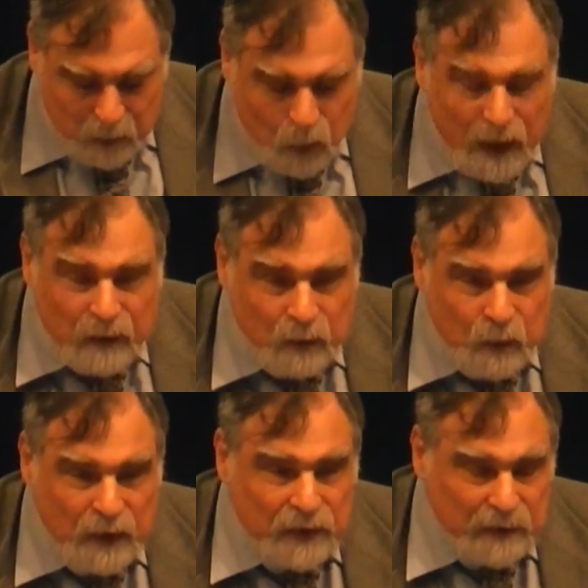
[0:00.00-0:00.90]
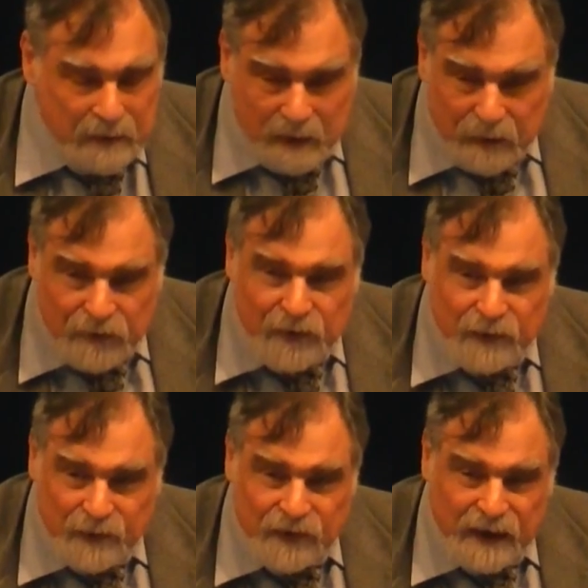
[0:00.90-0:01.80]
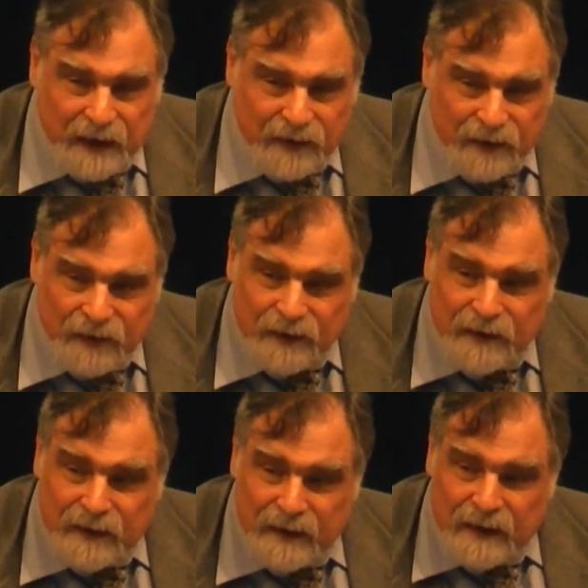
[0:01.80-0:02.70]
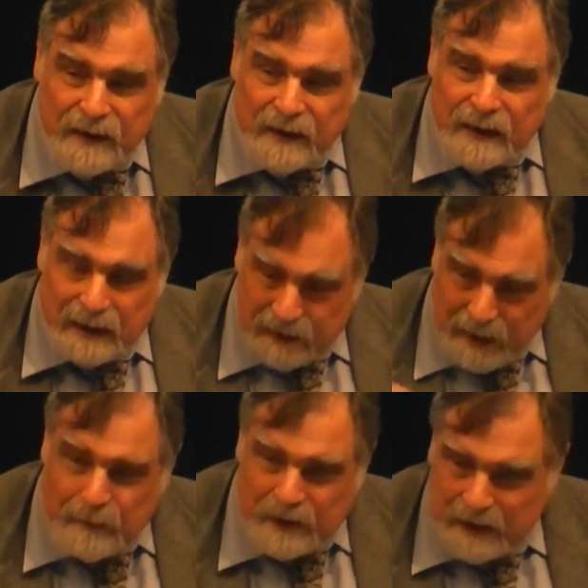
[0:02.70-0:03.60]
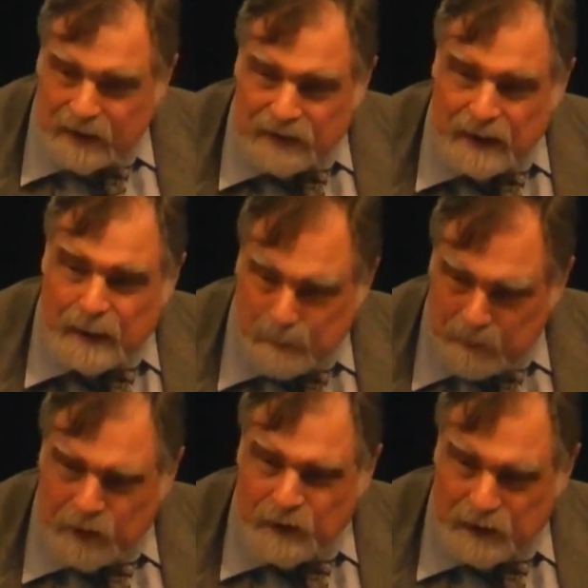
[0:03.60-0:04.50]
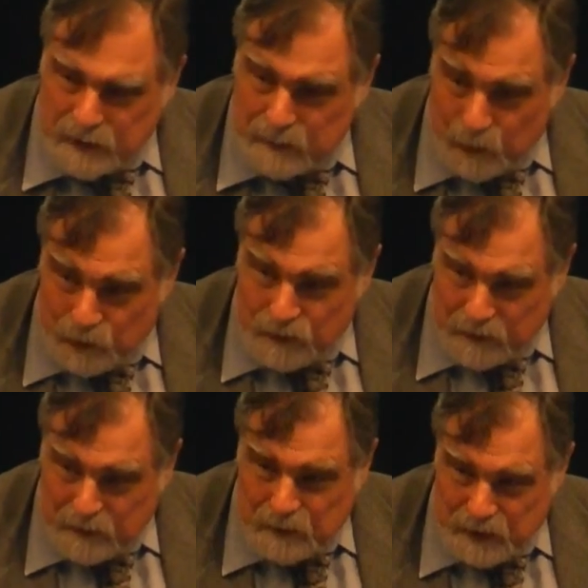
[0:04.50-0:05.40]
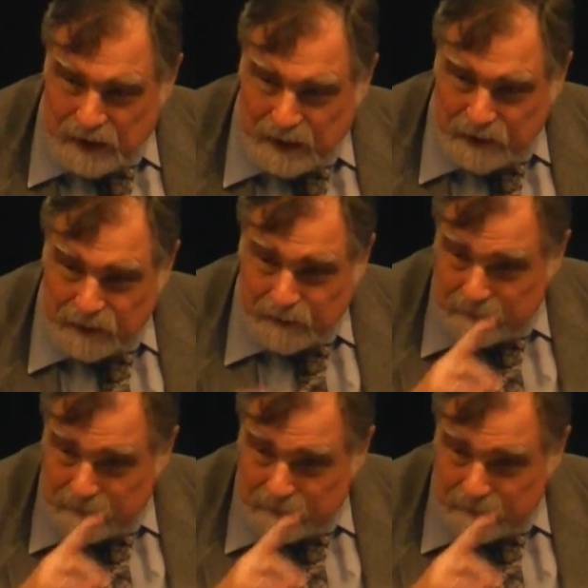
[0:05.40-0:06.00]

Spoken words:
went with official sanctions attempting to set up various modes of communication.